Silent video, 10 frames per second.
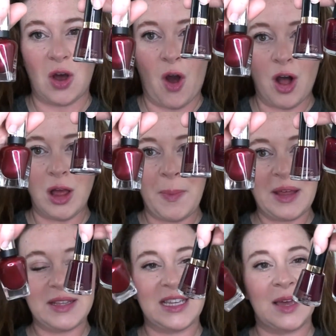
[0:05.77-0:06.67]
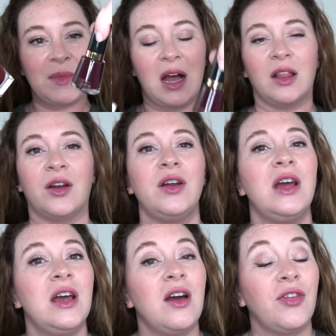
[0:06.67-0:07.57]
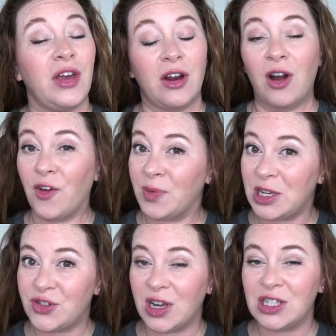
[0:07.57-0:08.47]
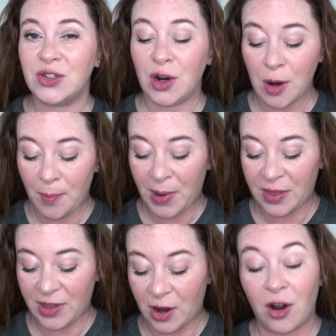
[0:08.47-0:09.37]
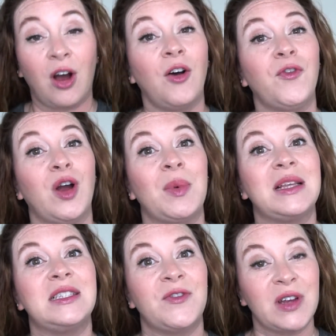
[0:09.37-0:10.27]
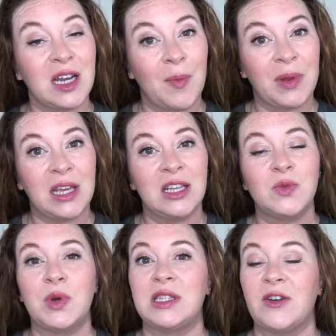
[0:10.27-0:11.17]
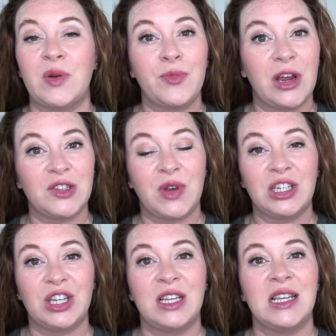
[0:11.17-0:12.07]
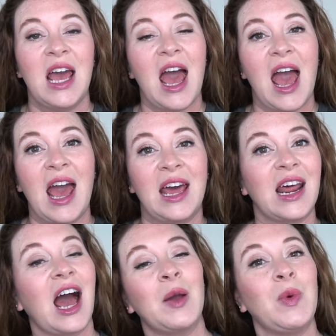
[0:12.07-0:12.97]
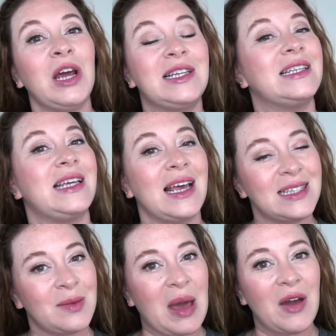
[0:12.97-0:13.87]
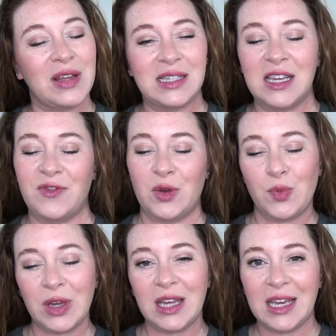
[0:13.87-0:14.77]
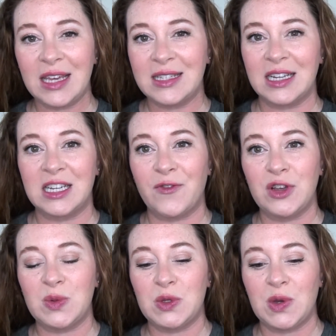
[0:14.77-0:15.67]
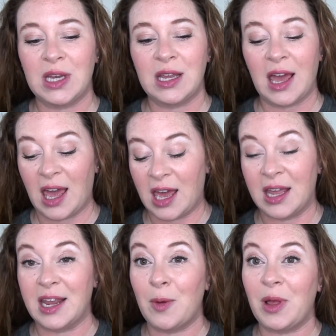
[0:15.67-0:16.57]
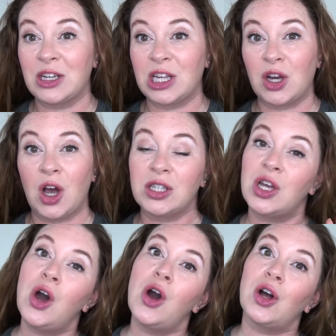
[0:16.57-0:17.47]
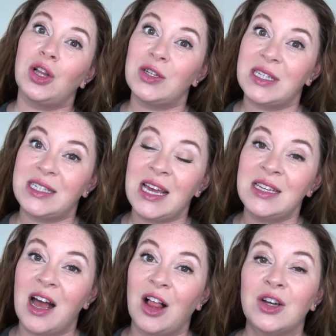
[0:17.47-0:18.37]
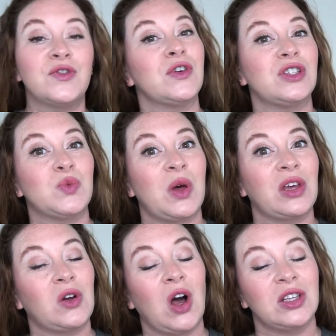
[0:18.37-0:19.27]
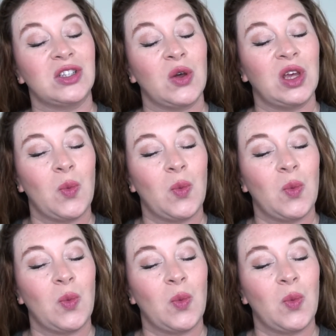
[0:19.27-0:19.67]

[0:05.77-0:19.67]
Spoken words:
all about the same color. They are all from the drugstore, but they are all from different companies with different price ranges, and I wanted to test them out and see if there really is a difference between a nail polish that costs close to $10 versus one that costs only